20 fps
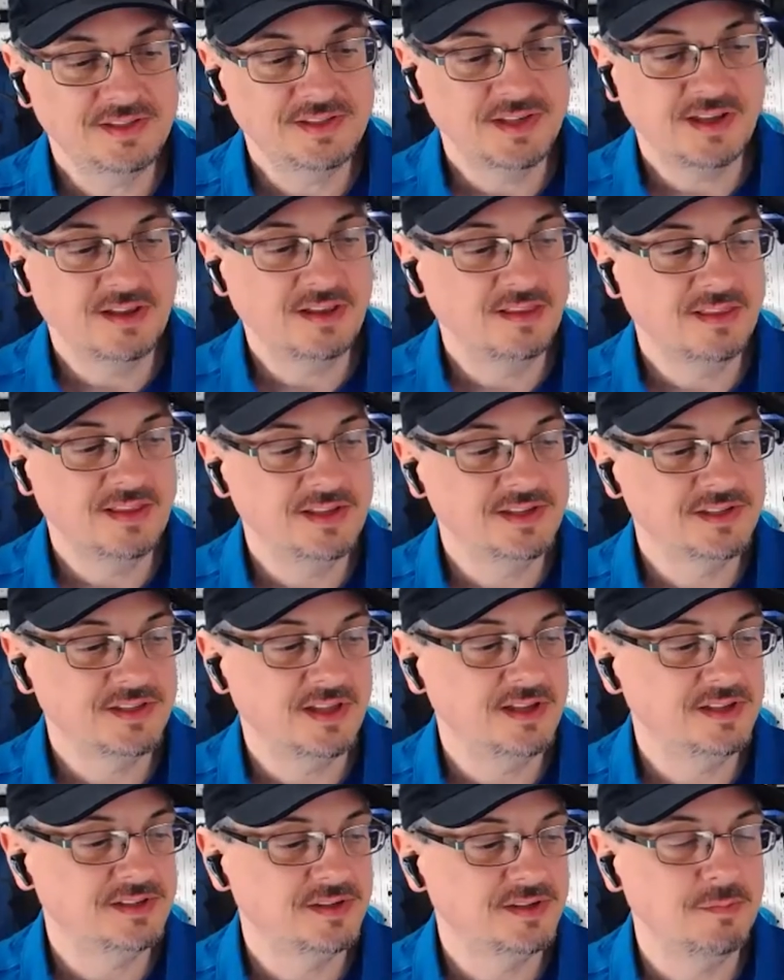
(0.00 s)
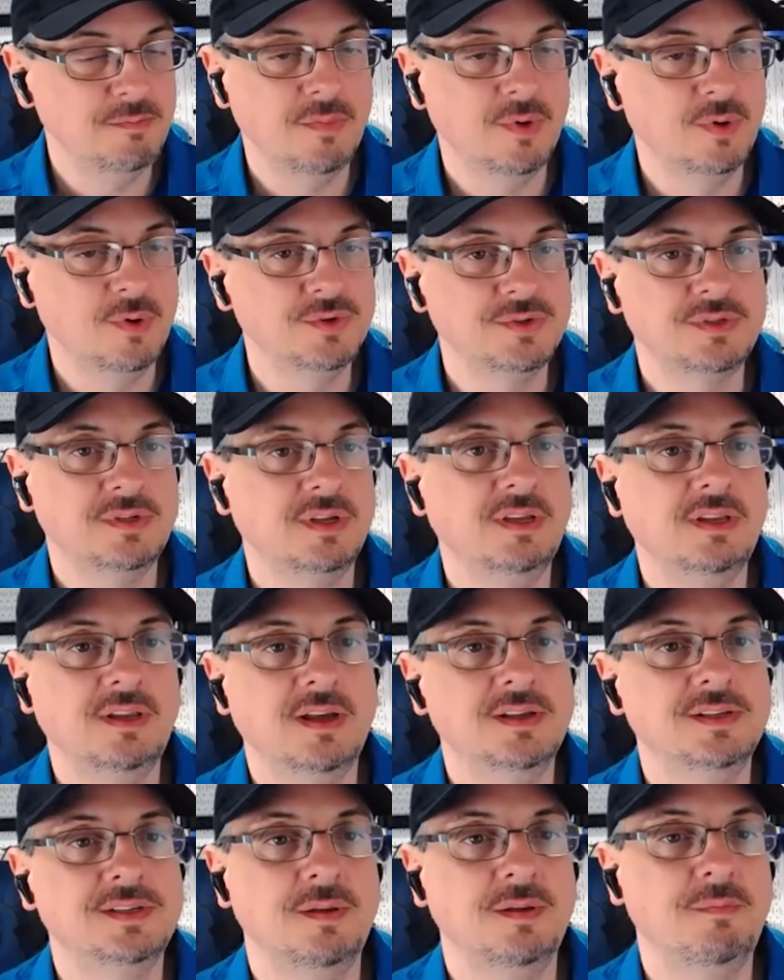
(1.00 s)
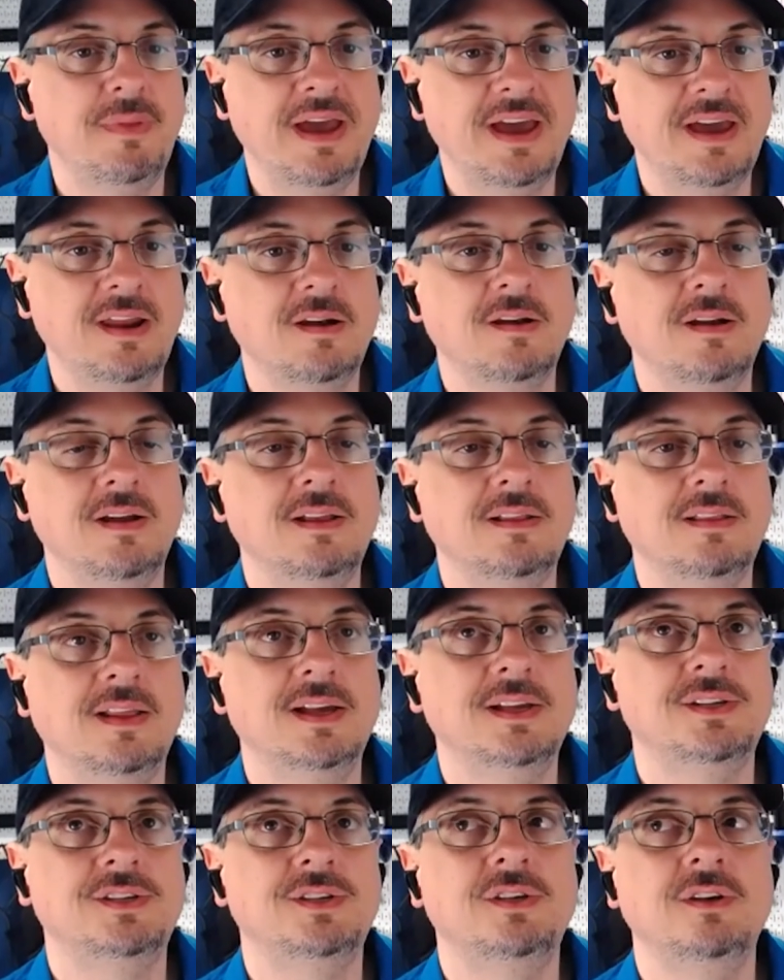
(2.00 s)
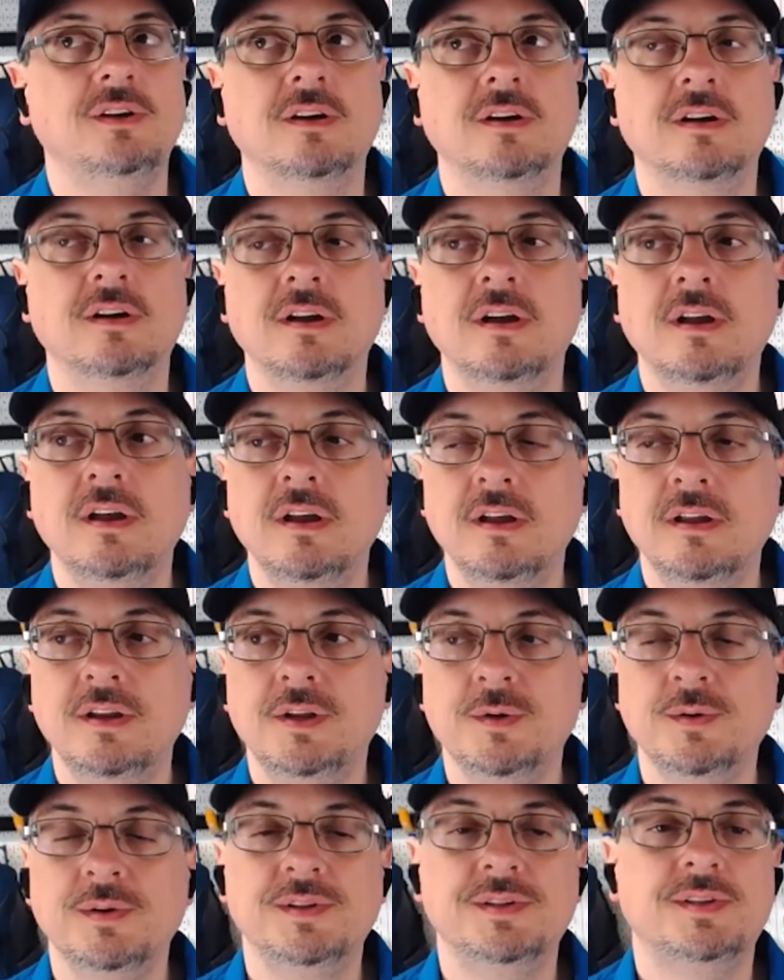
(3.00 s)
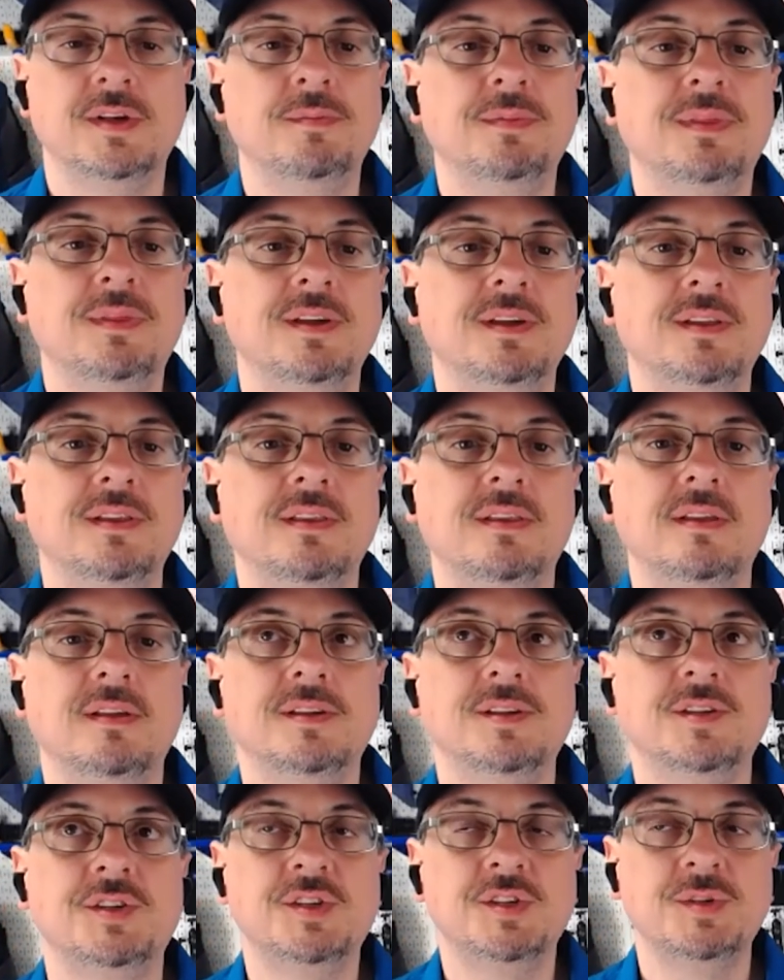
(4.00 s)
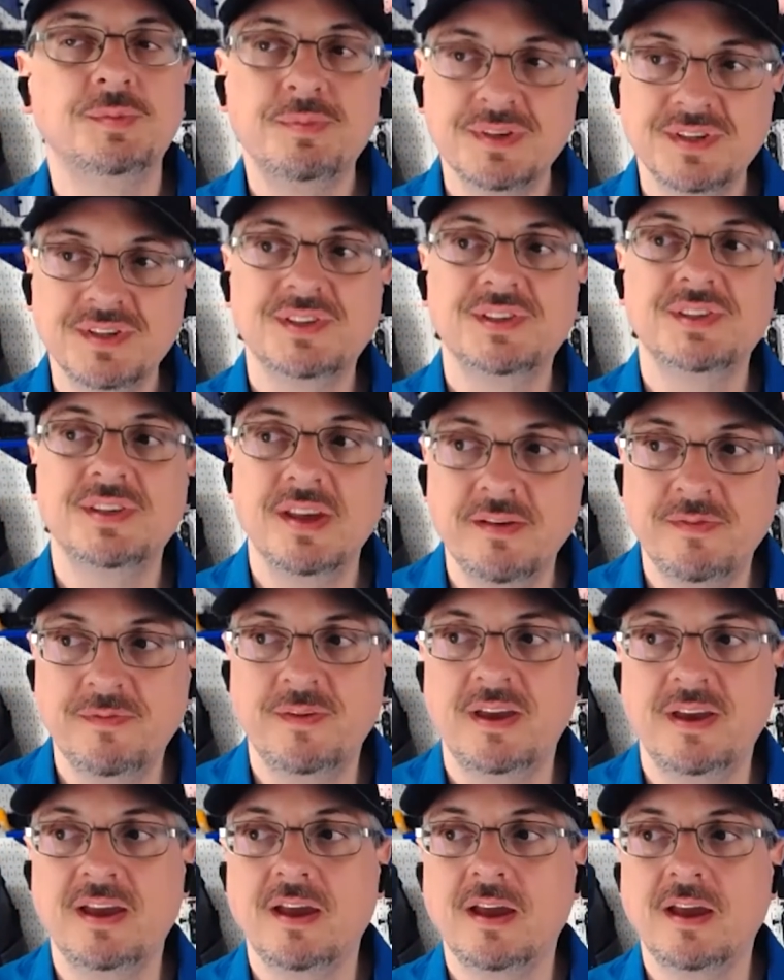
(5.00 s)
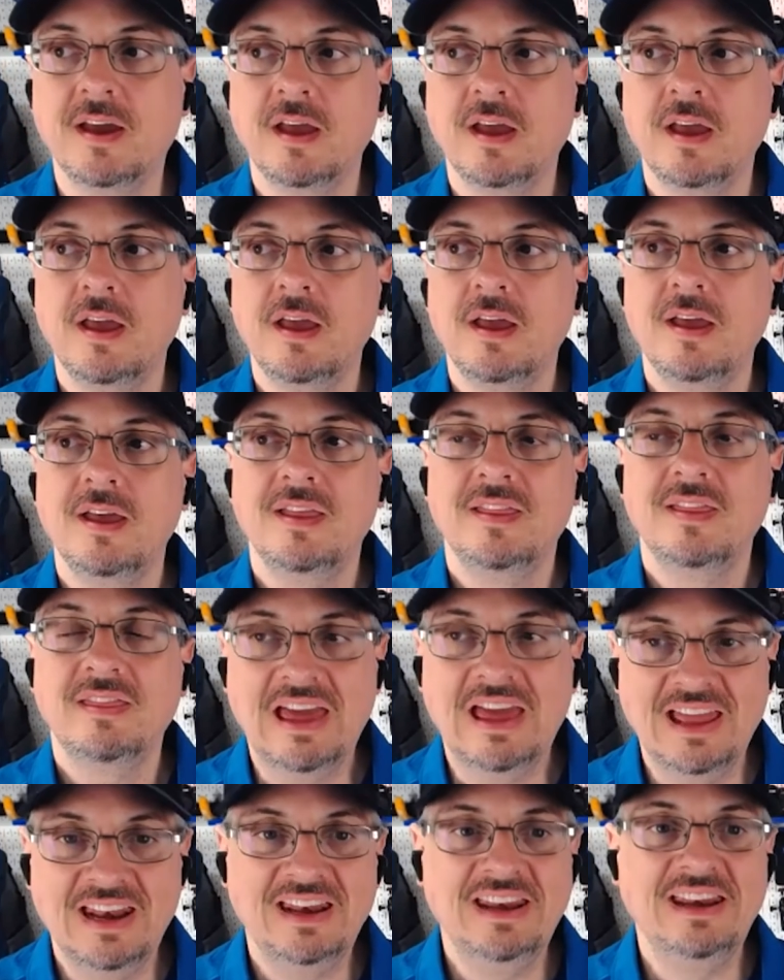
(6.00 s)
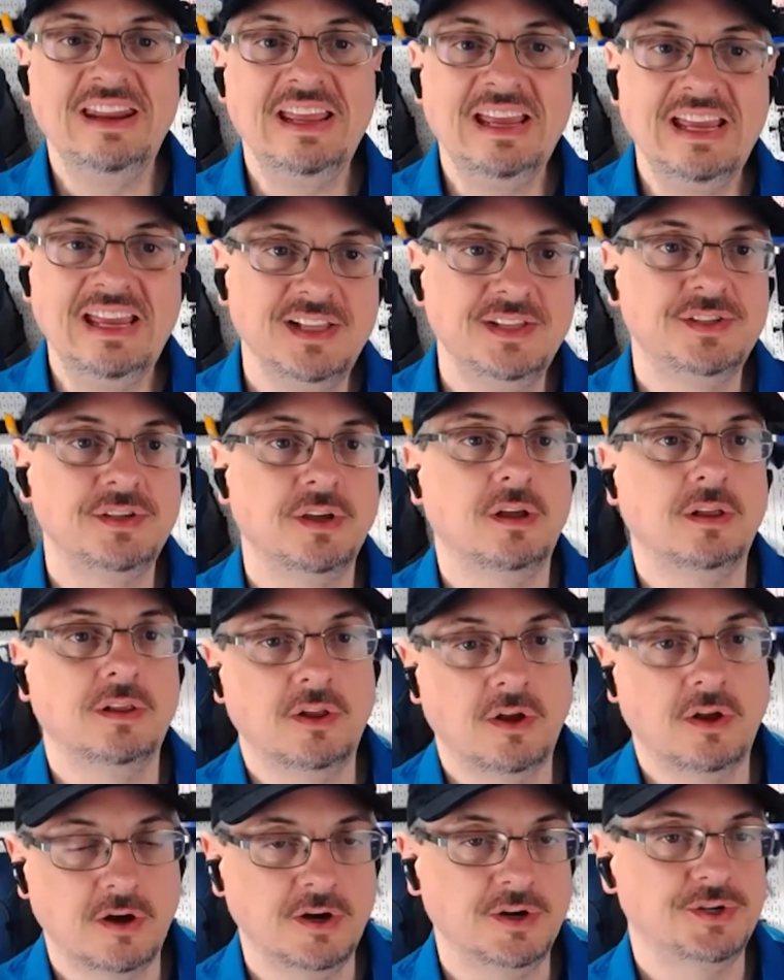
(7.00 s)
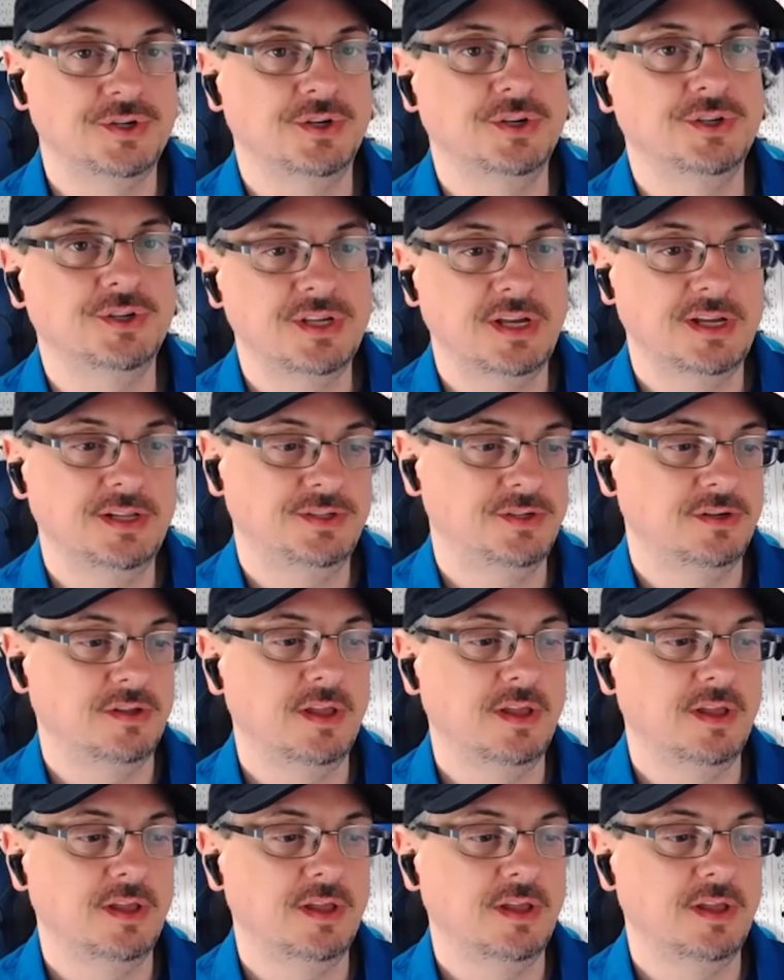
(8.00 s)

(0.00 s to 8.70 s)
say these days it mostly doesn't matter unless you're doing something specific that needs a larger sensor.